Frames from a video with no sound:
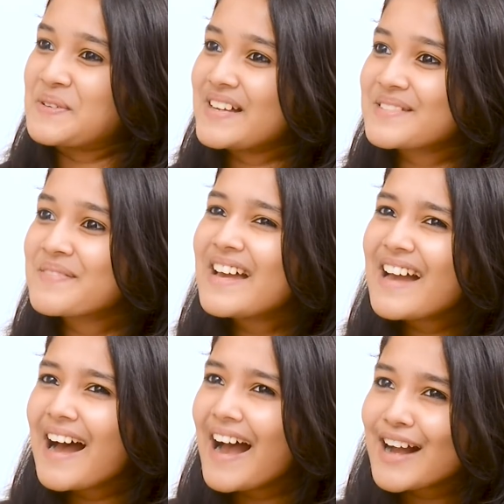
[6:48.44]
Viswasam.
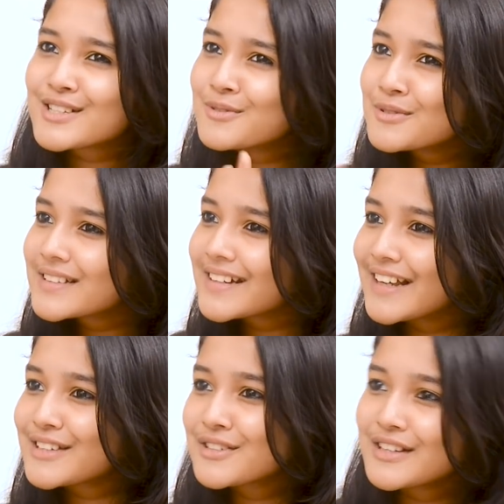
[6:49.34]
Actually, I don't know the
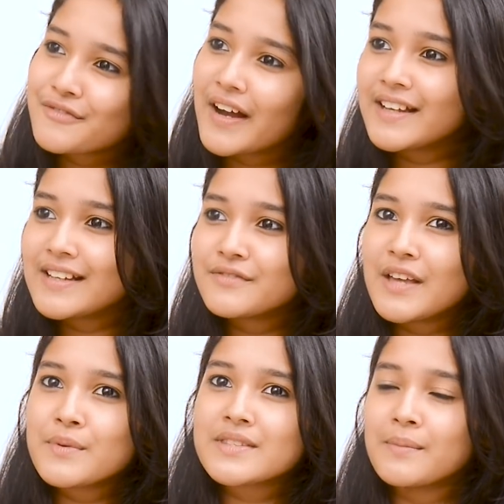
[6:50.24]
connection if
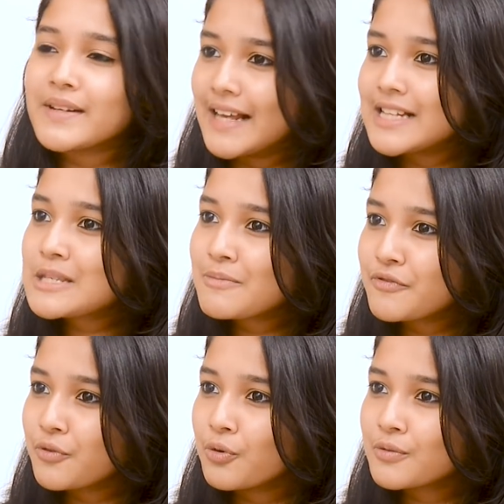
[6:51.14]
there was somebody else
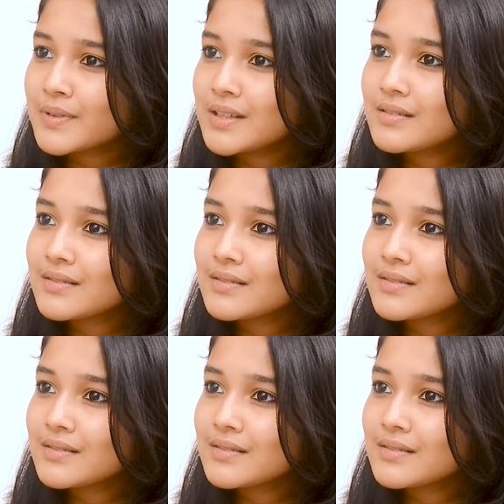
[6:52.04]
before me.